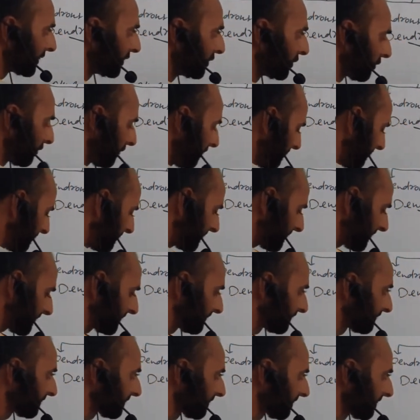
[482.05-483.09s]
nucleus,
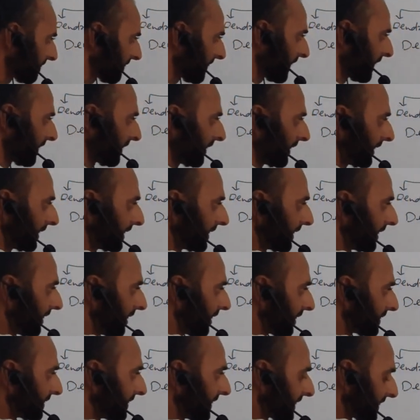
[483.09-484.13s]

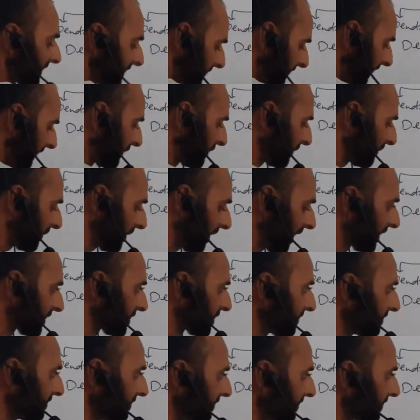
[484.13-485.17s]
there is a
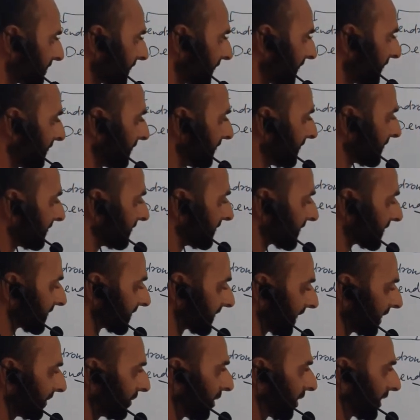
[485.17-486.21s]
cytoplasm. This
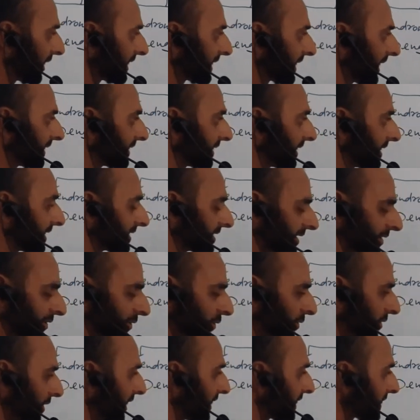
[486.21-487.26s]
cell body contains the
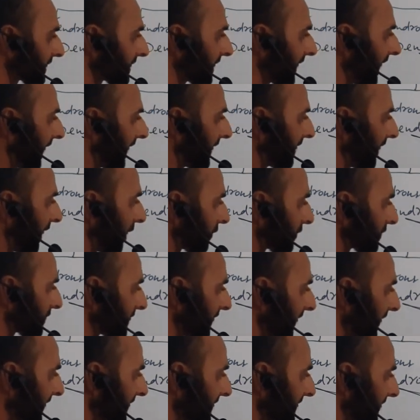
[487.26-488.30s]
nucleus, and
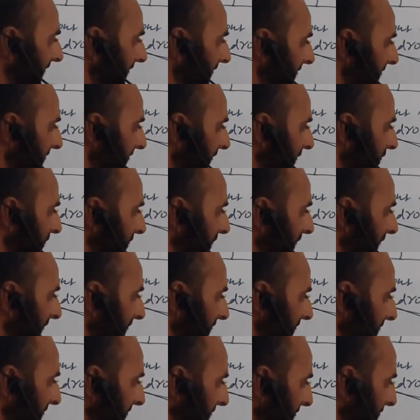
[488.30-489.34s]
outside there is
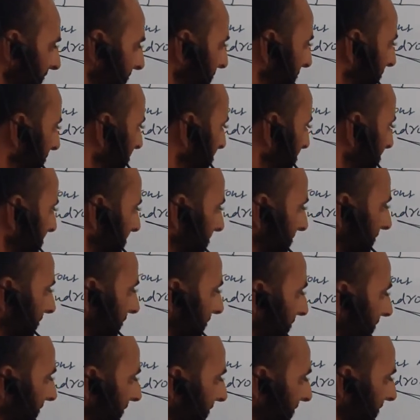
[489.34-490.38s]
cytoplasm. This part is
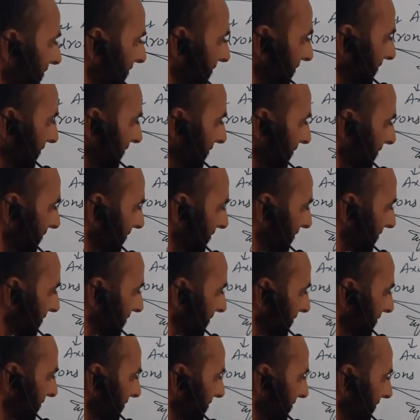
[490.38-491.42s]
called as, this
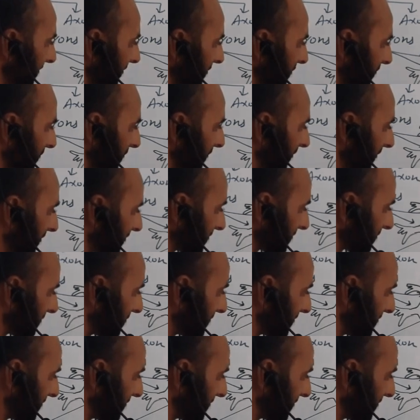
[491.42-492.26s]
is the cytoplasm.